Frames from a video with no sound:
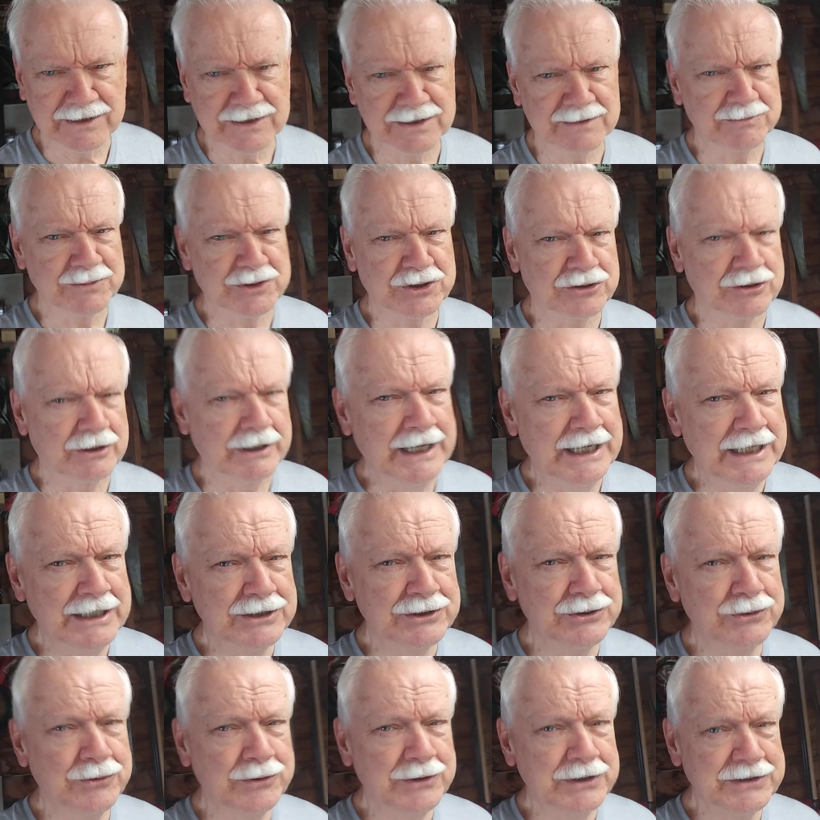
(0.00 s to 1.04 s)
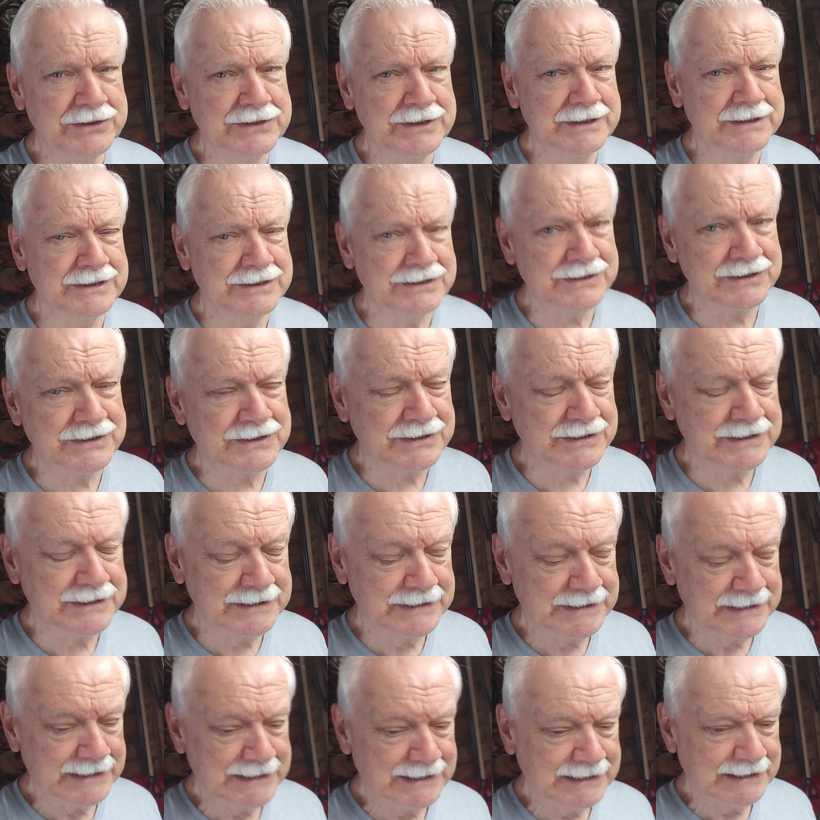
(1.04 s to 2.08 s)
some strange noises.
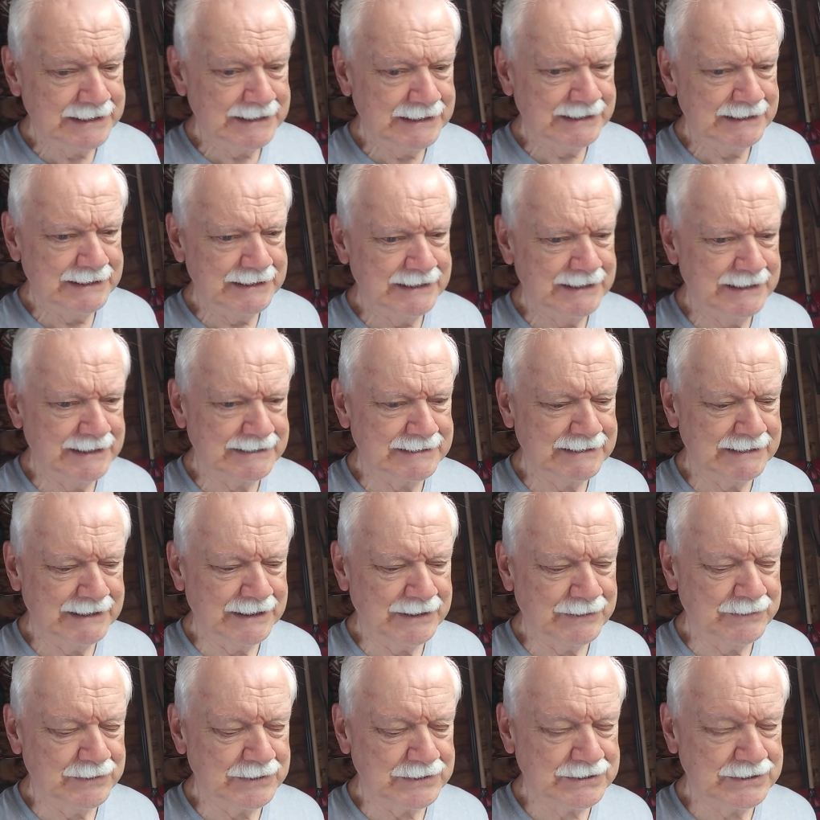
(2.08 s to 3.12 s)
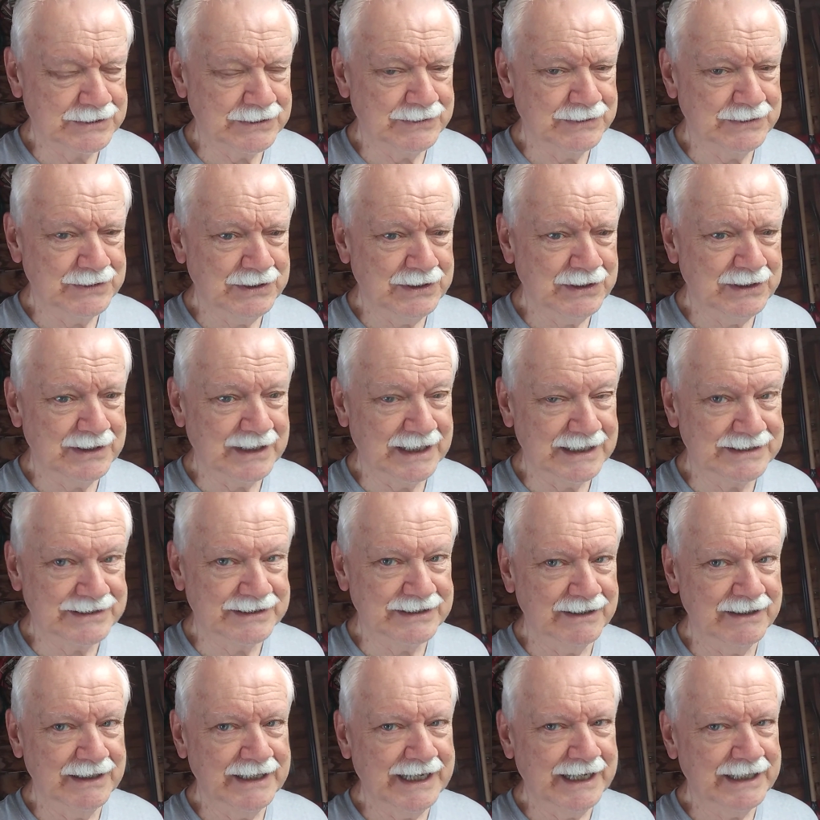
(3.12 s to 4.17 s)
And it's like, what's going on? I
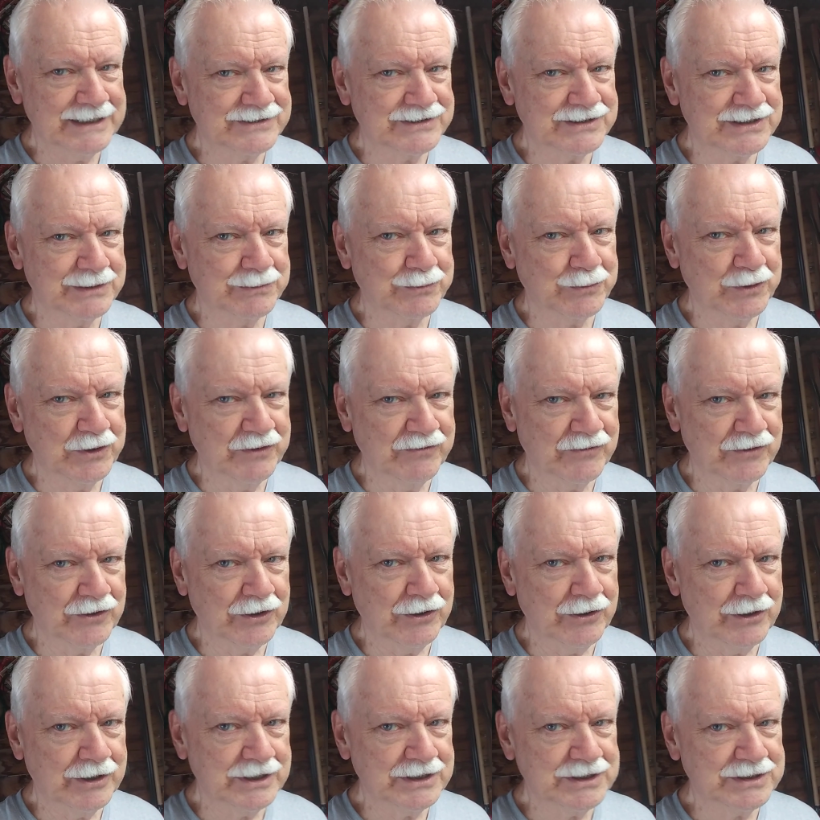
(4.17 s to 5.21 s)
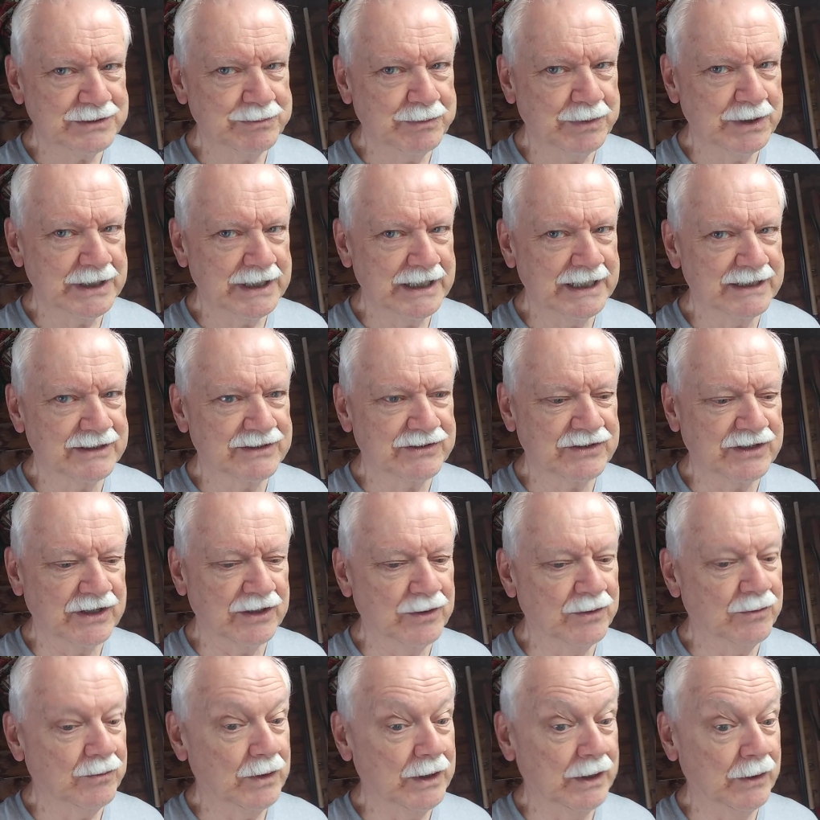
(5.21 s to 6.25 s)
still had some reverse, but
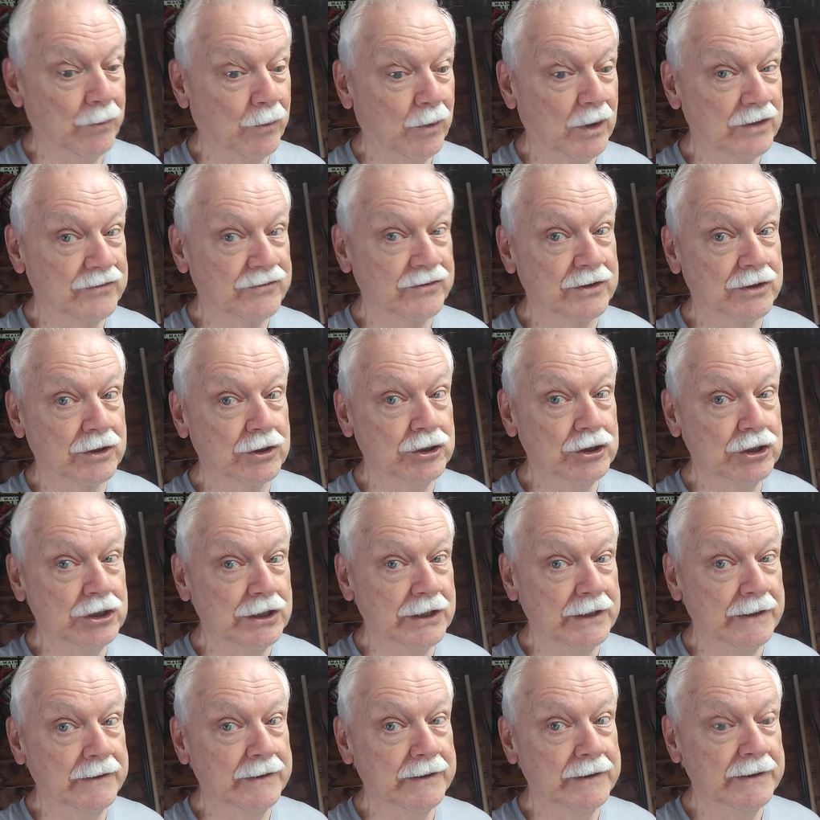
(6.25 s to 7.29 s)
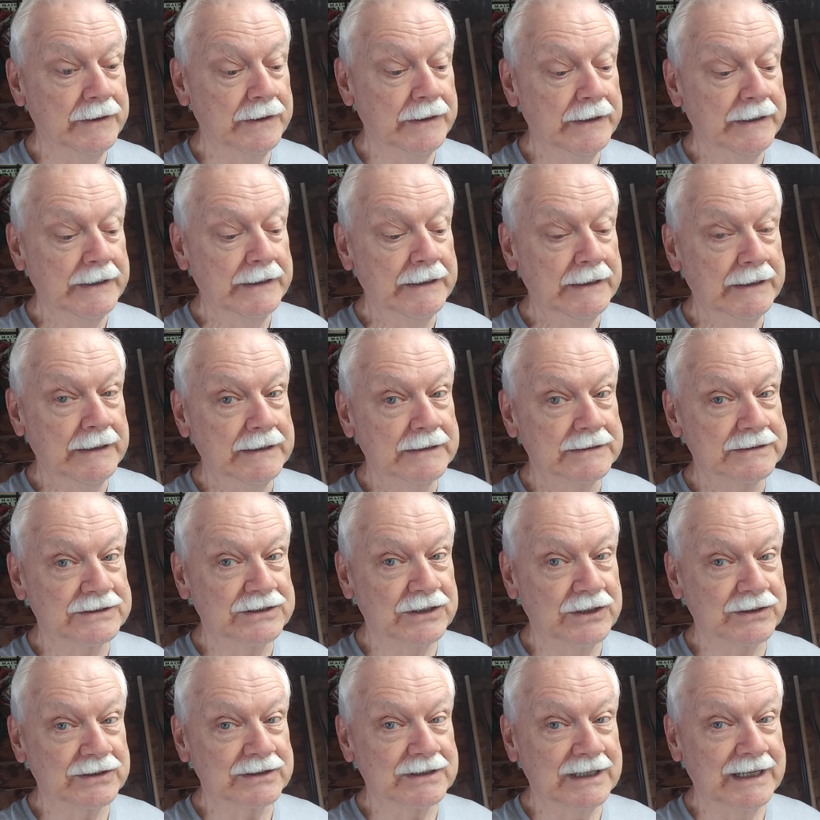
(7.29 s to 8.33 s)
it wasn't good.
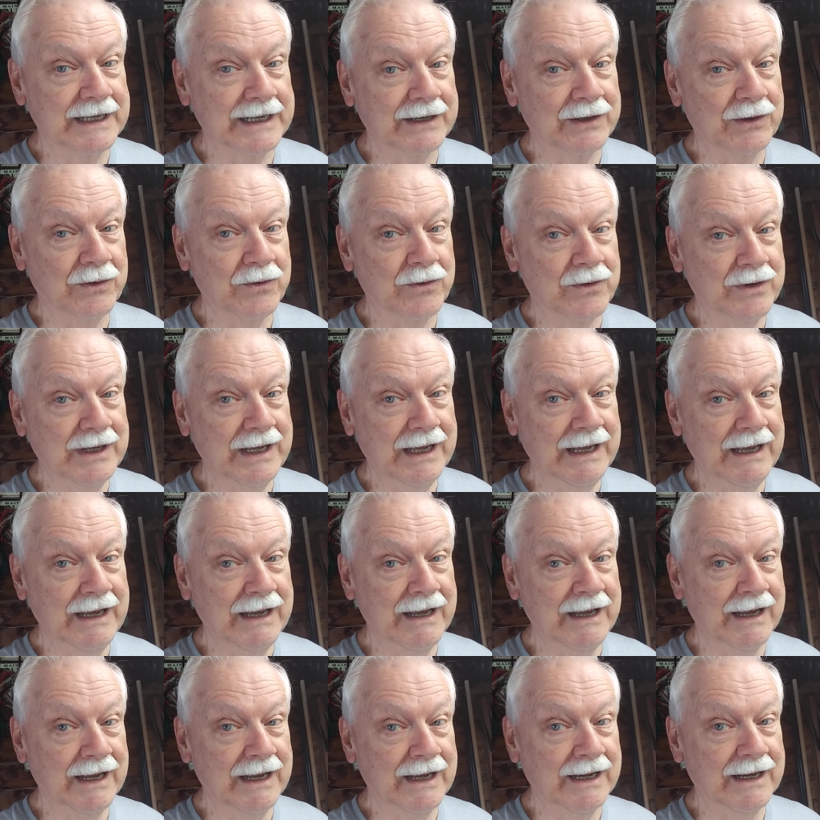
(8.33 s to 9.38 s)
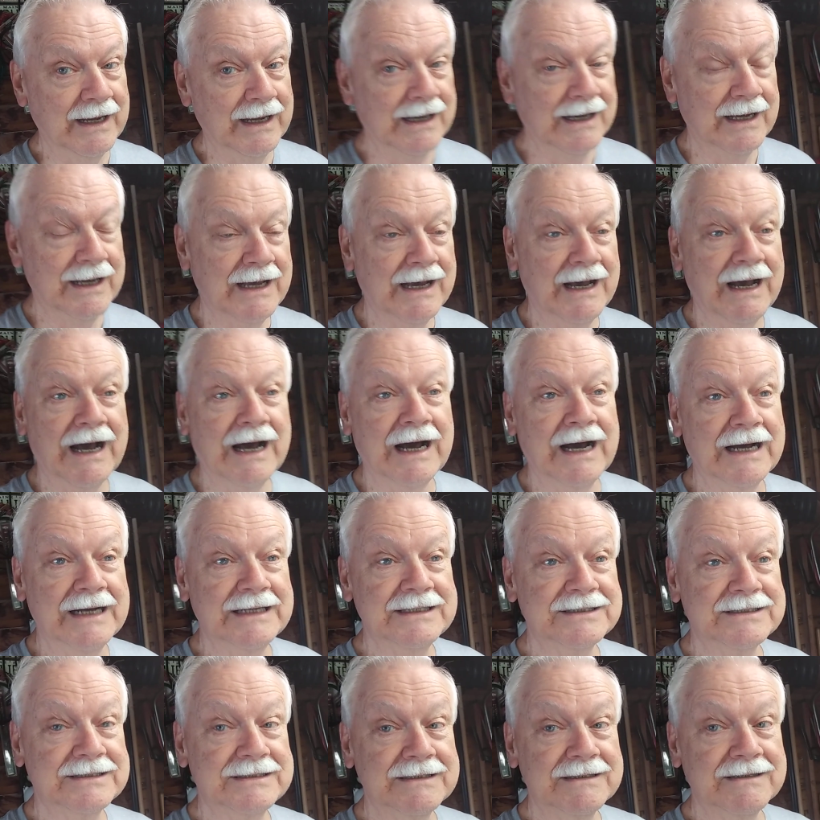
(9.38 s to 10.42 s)
So it's like, okay, I
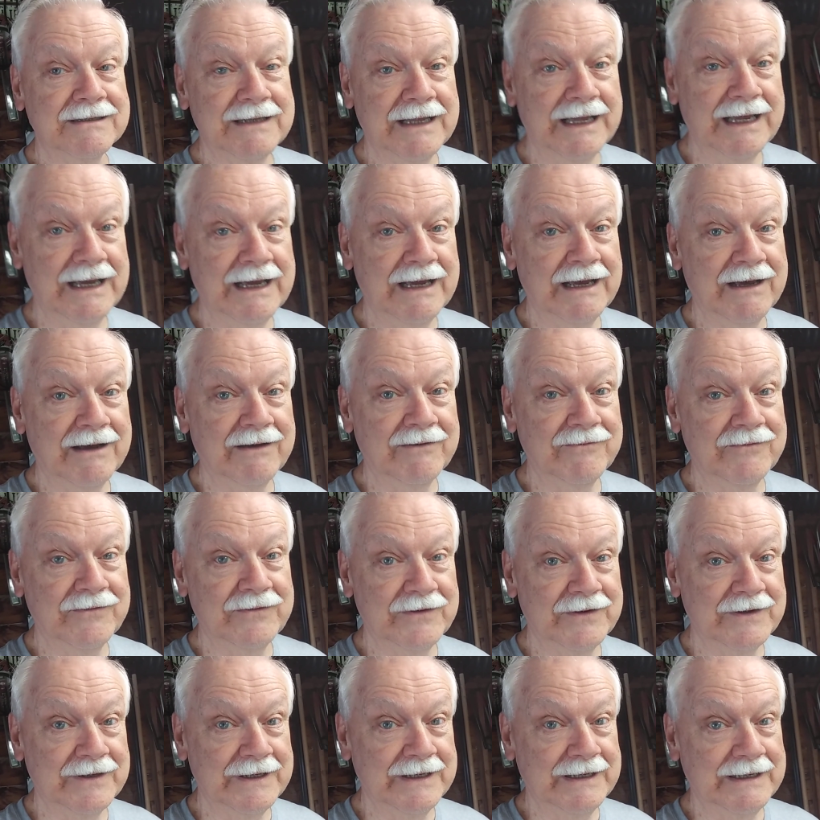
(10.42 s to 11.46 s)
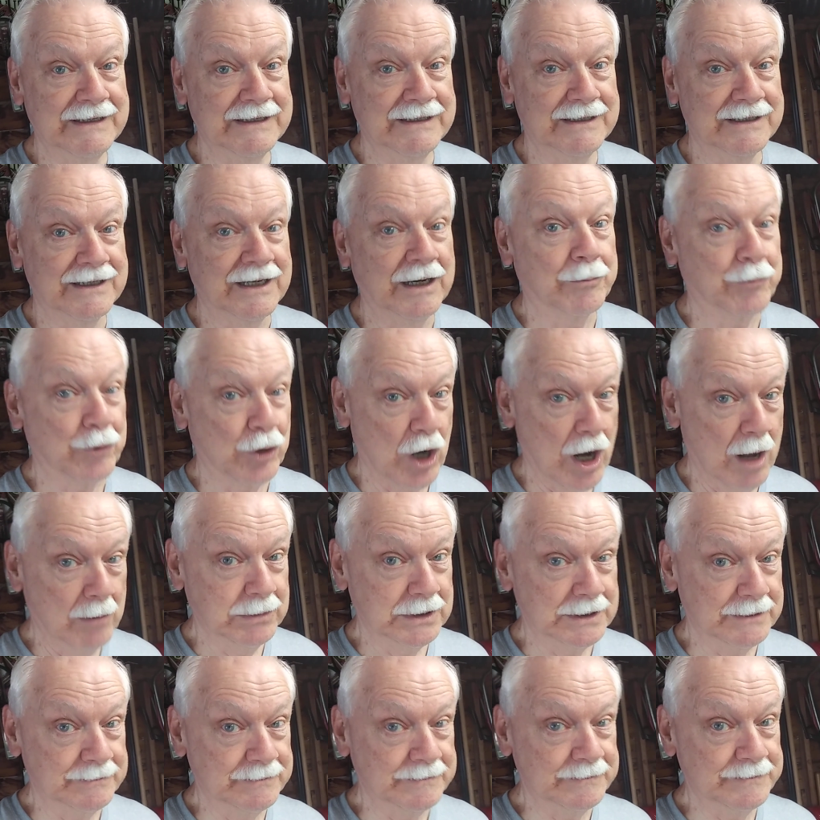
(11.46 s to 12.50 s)
still have a
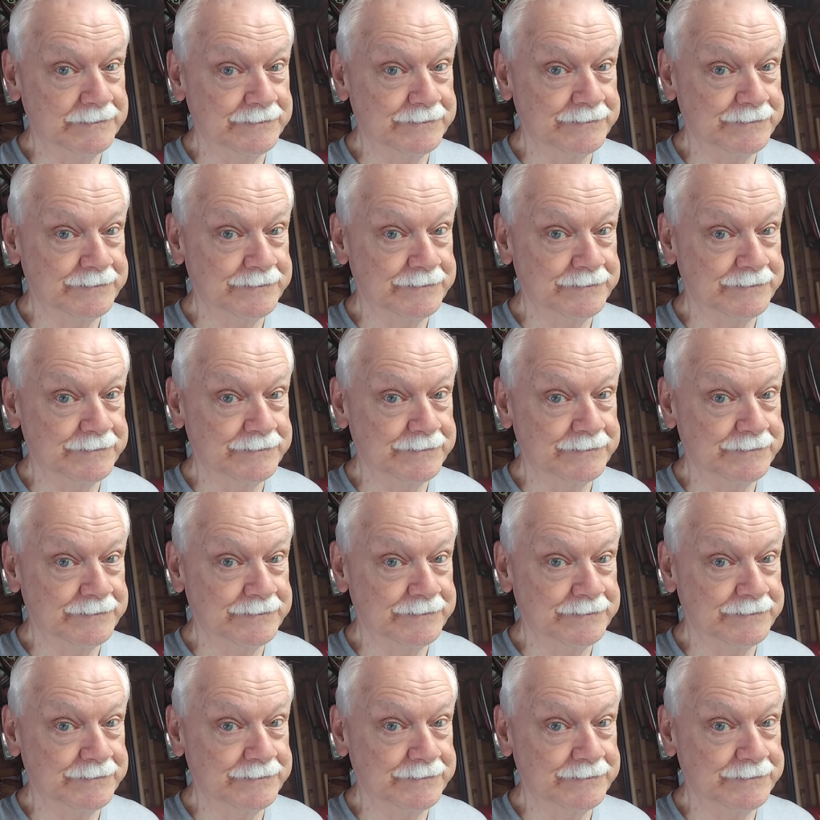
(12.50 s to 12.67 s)
problem.